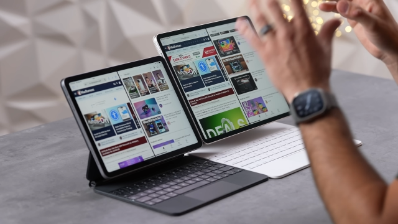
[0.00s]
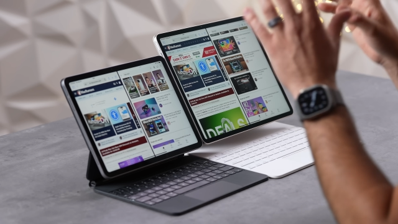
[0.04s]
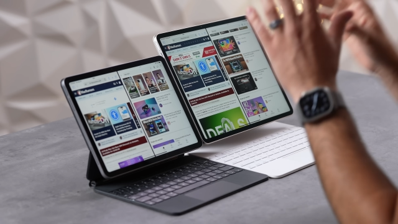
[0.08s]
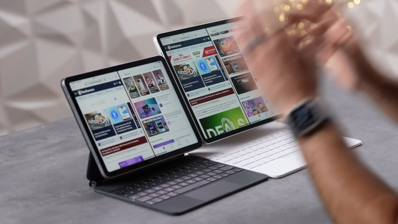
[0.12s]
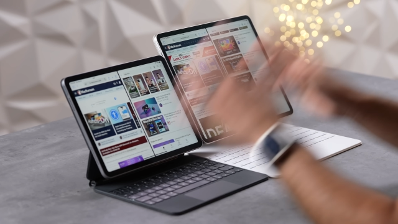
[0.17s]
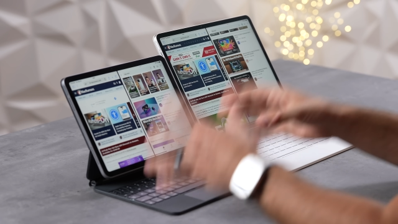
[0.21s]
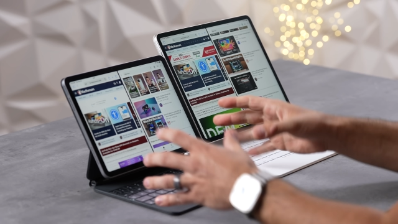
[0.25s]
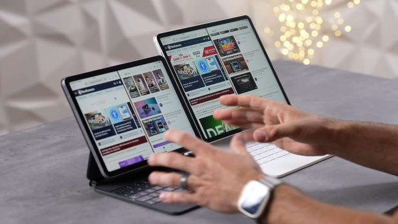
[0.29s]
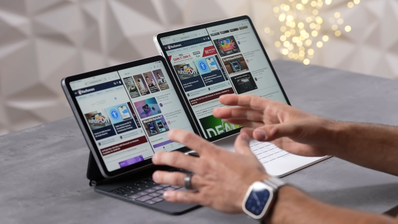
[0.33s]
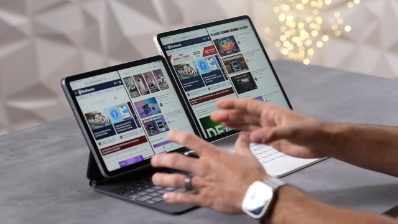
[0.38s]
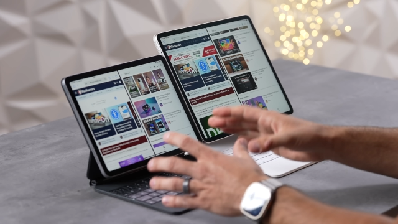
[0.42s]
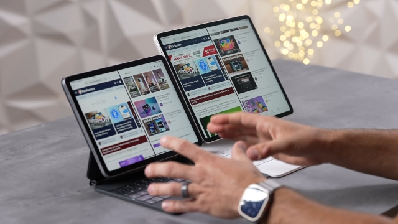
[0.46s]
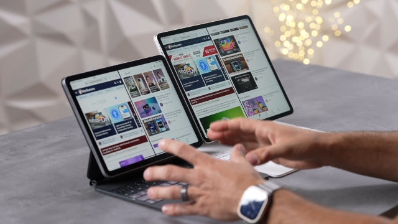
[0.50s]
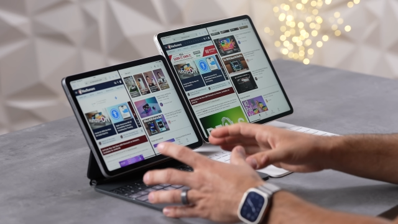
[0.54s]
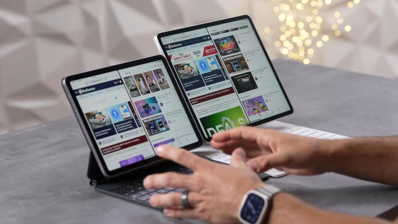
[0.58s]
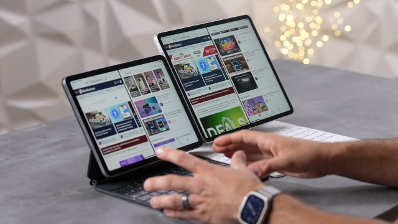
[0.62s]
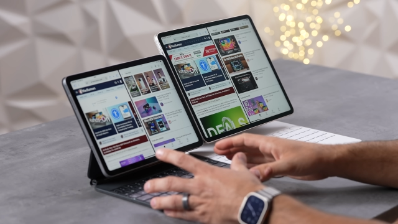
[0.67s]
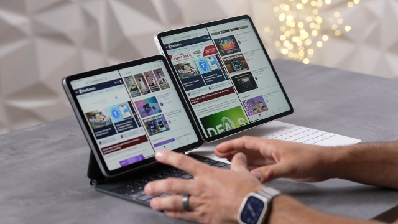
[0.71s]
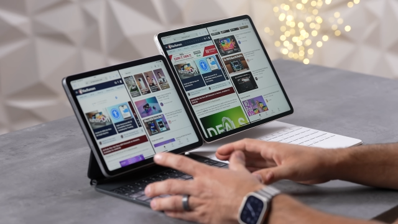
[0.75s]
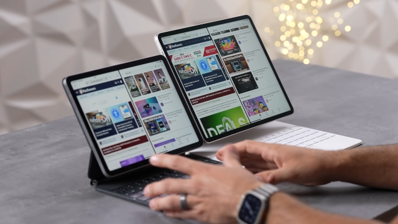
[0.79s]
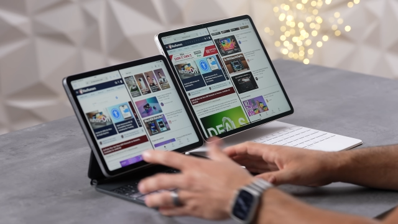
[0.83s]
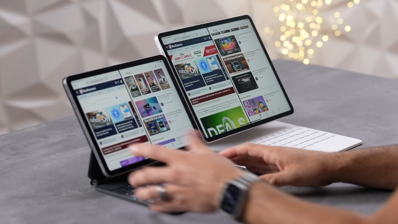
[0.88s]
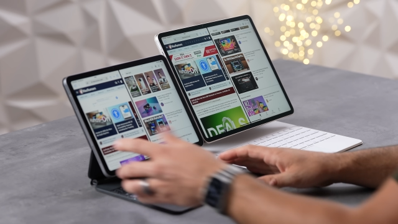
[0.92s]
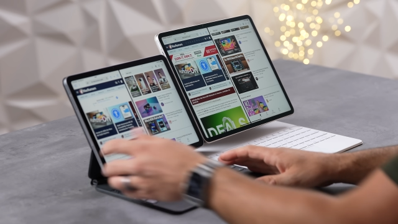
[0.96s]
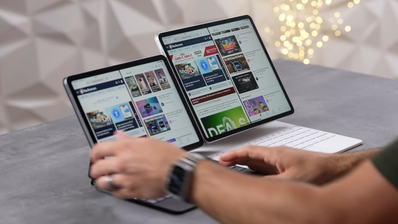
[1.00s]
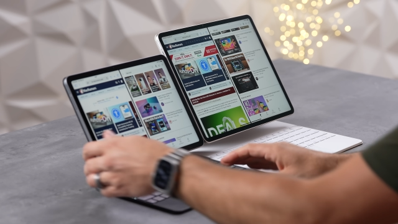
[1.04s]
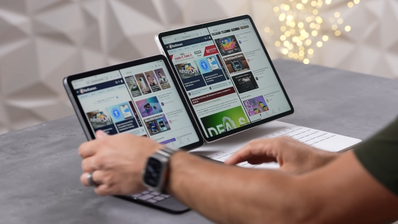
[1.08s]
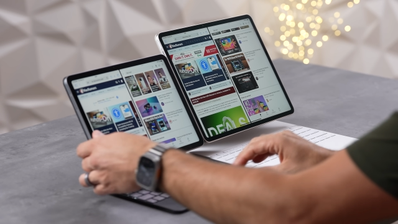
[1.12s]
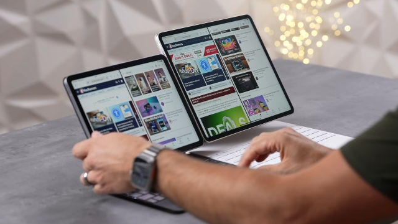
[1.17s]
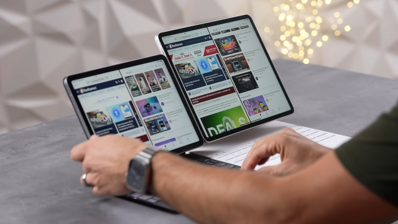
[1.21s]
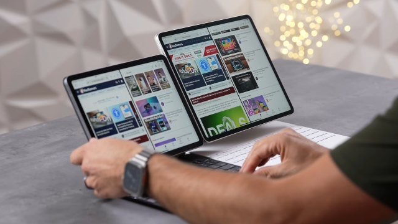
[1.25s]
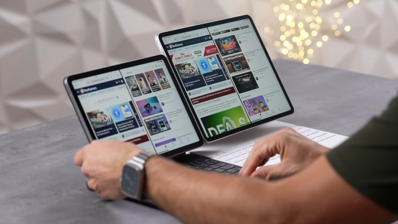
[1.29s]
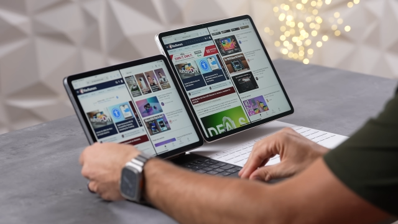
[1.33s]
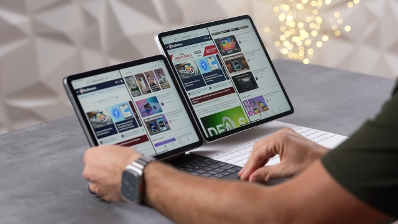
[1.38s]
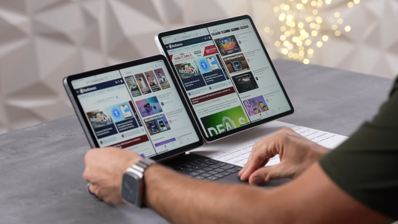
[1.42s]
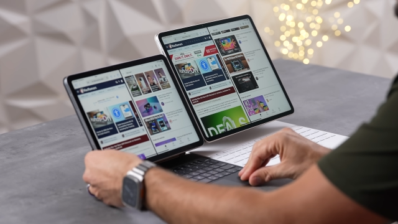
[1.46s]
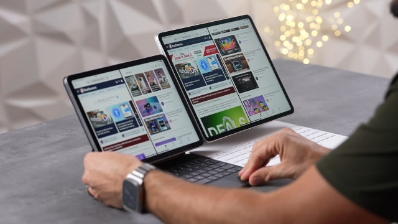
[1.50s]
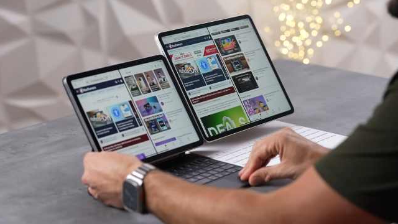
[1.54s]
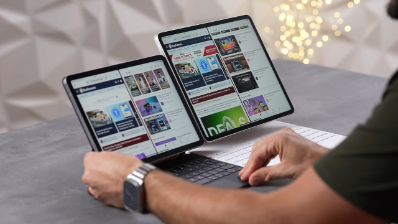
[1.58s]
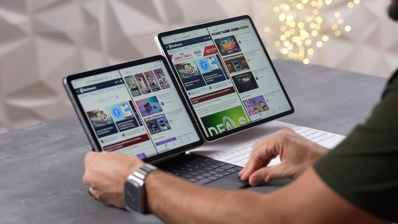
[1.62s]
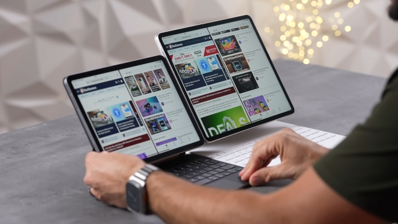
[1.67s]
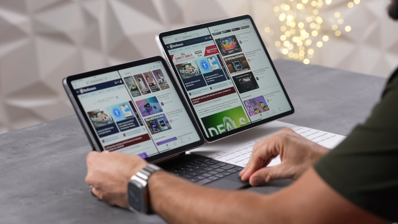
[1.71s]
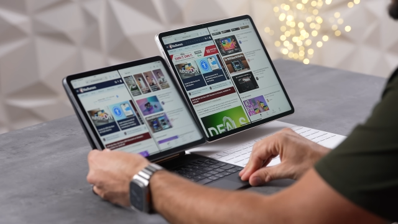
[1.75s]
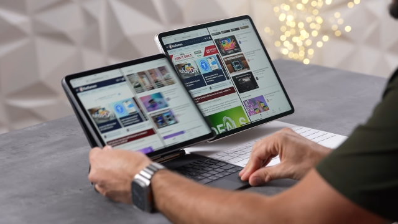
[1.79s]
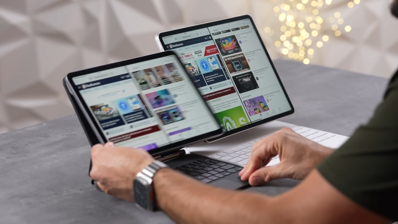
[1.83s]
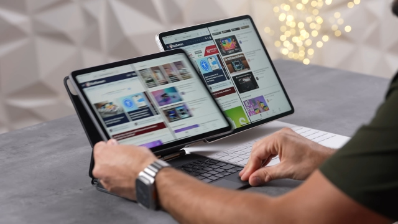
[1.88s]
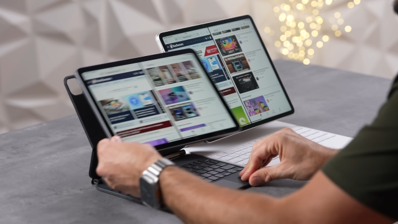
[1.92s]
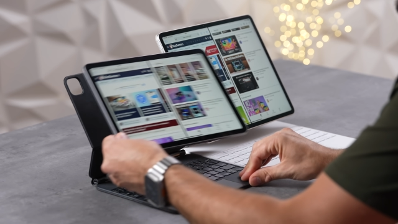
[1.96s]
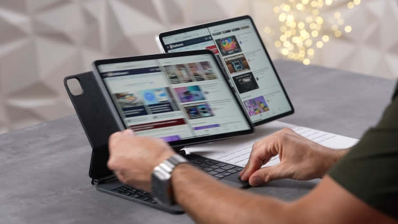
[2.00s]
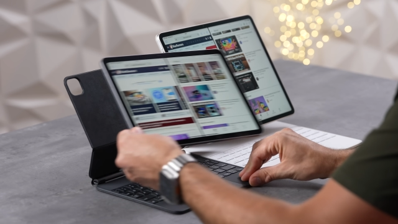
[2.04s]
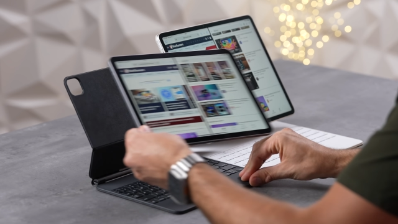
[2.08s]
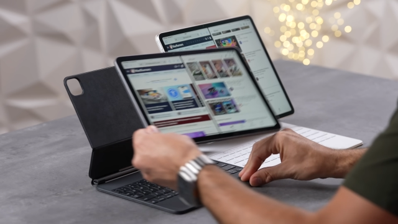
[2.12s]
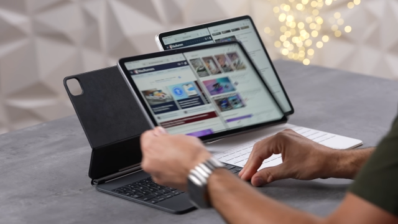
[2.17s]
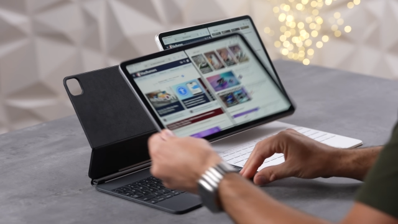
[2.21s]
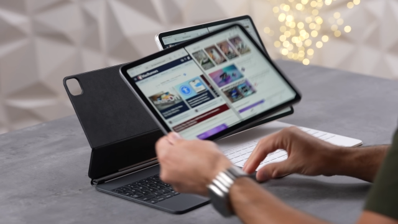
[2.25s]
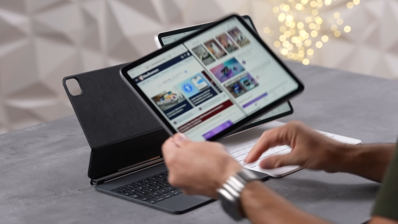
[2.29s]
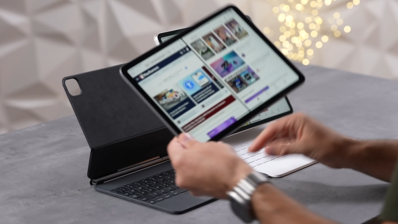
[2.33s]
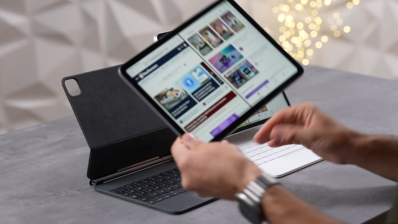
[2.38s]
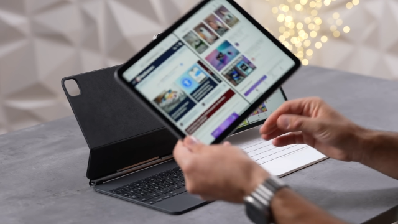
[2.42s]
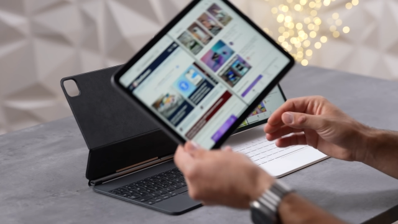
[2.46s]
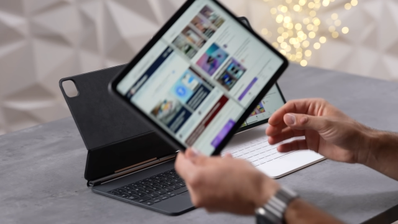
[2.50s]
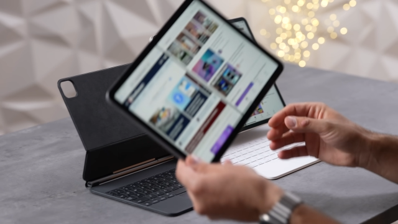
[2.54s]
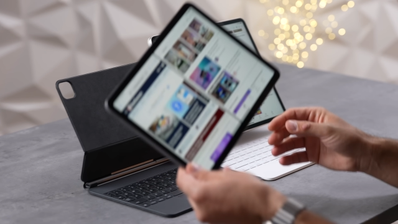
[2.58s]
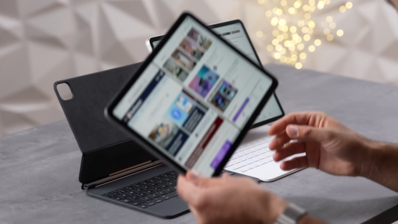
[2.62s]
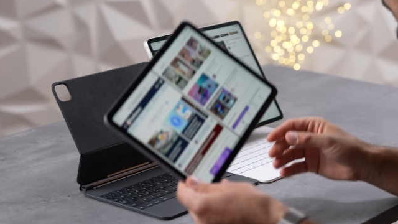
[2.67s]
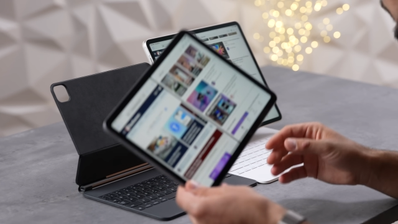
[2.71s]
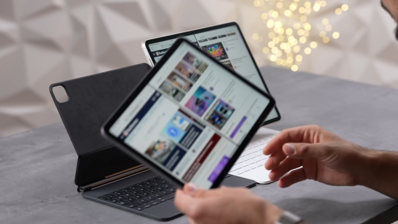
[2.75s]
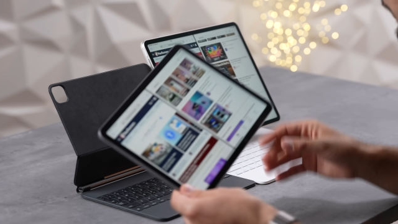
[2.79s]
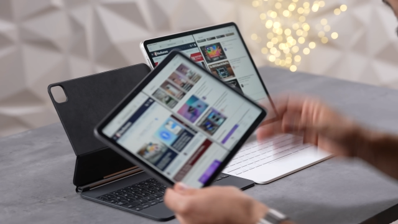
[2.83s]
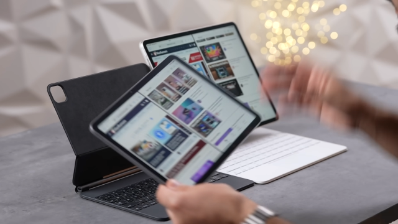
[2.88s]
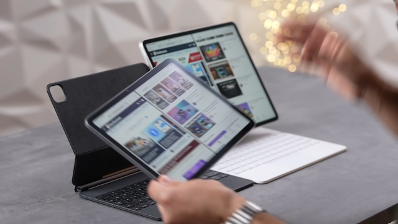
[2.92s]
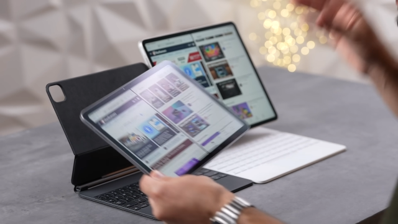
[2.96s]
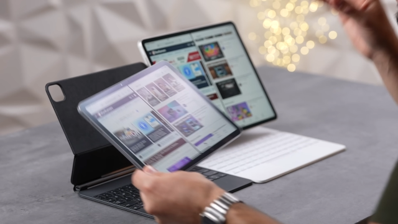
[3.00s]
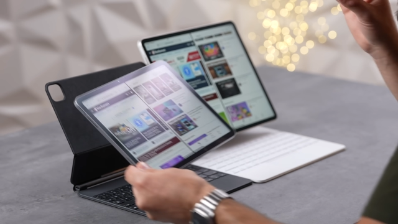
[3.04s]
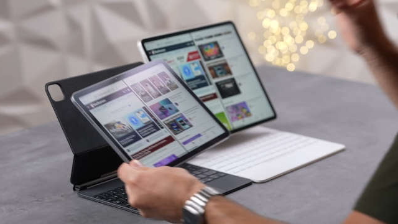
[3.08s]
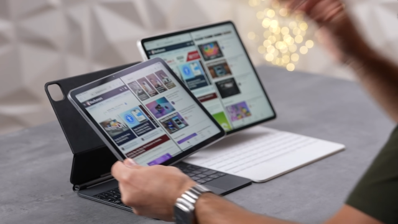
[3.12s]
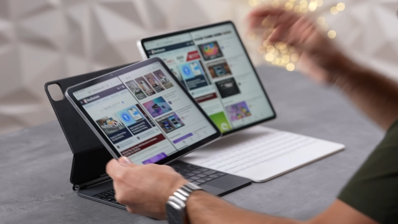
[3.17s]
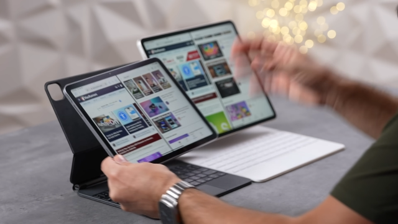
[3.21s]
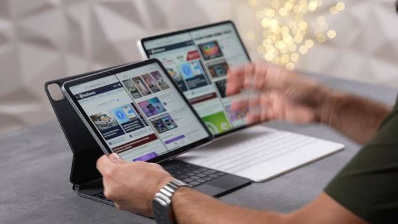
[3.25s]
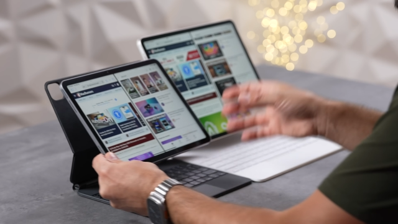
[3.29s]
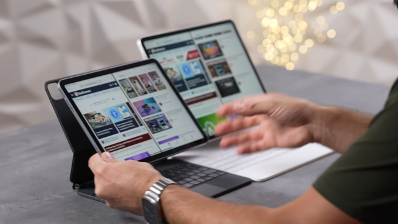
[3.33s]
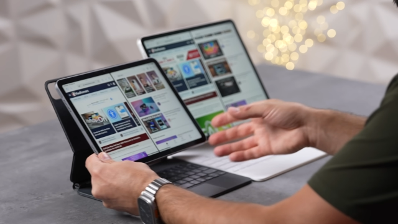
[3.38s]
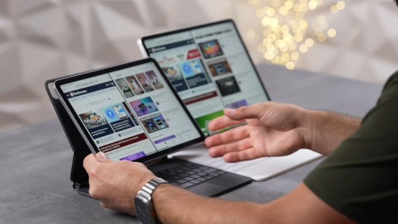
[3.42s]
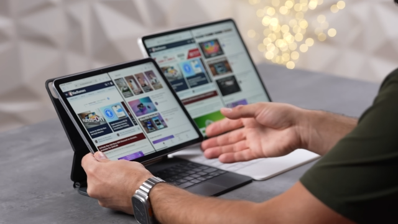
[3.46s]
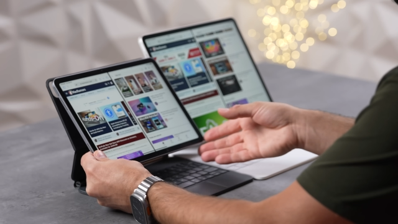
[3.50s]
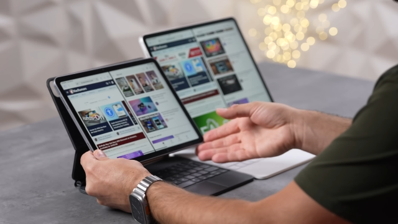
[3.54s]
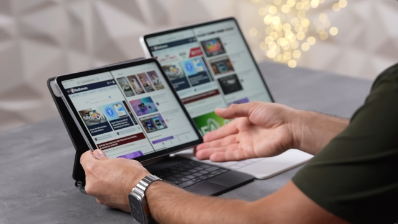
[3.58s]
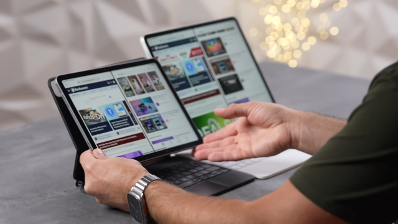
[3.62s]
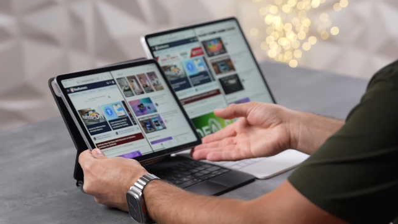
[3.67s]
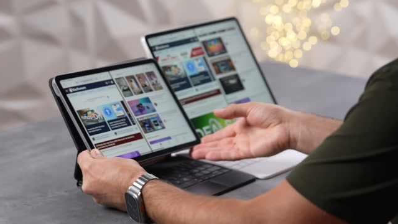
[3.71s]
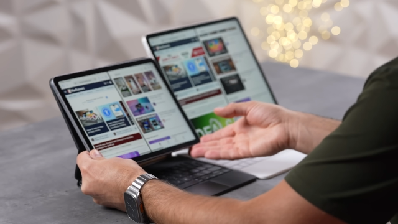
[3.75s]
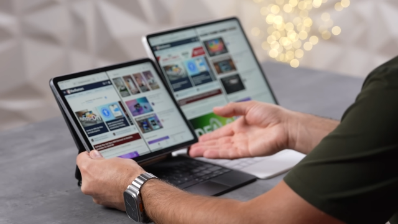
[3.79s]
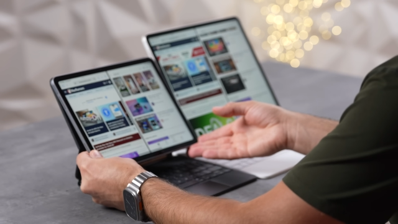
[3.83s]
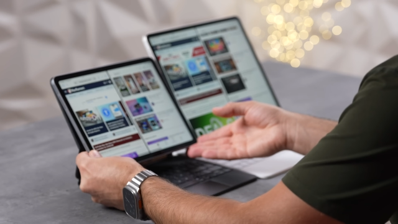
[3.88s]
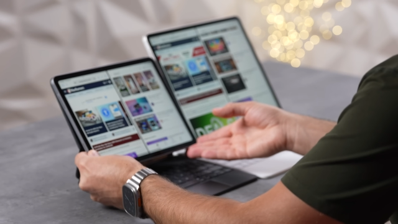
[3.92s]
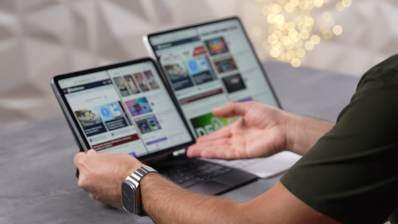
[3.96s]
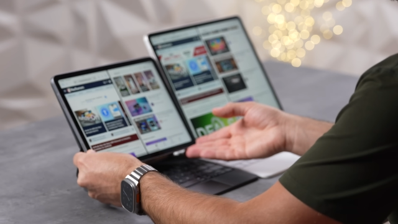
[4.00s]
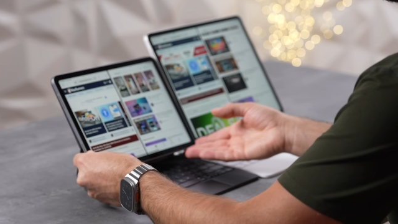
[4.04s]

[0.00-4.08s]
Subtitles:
Nobody's mouth can be seen.